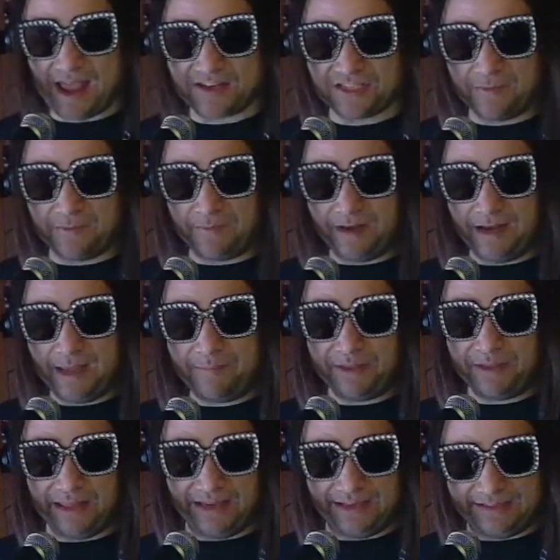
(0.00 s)

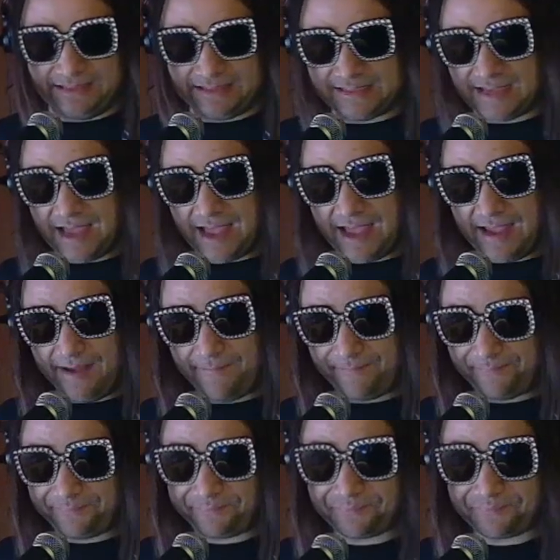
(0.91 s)
manipulate this guy
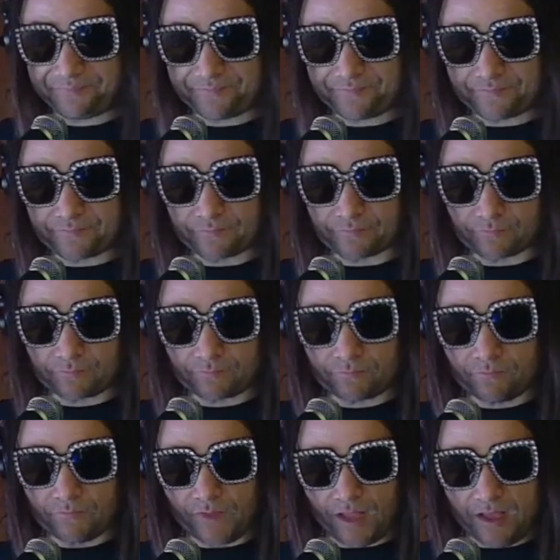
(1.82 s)

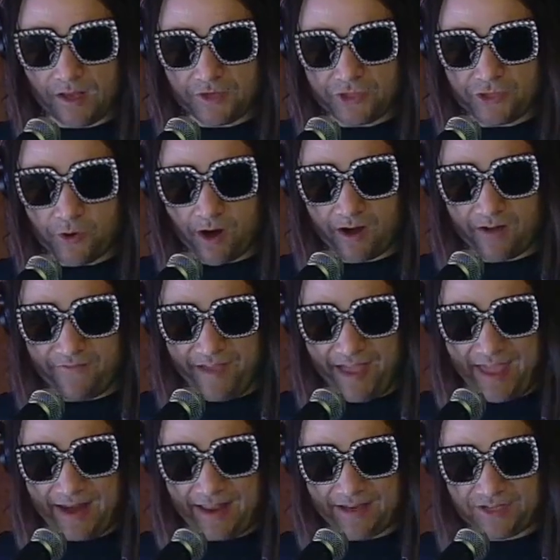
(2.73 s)
to our
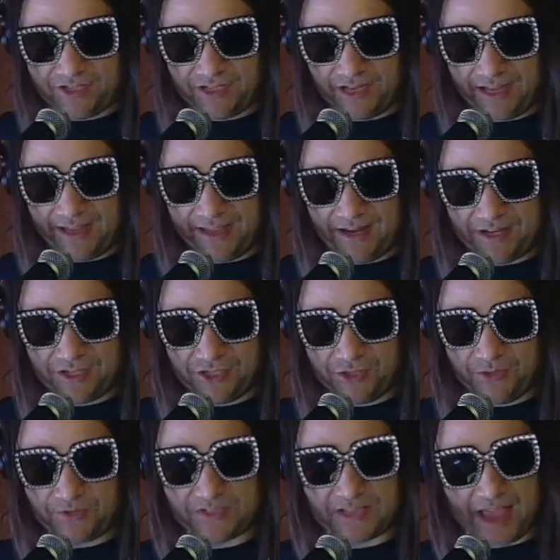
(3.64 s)
advantage and get a
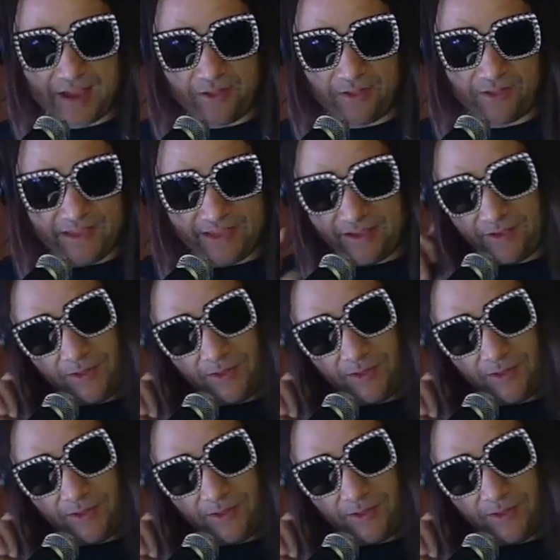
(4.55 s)
2-cycle kill,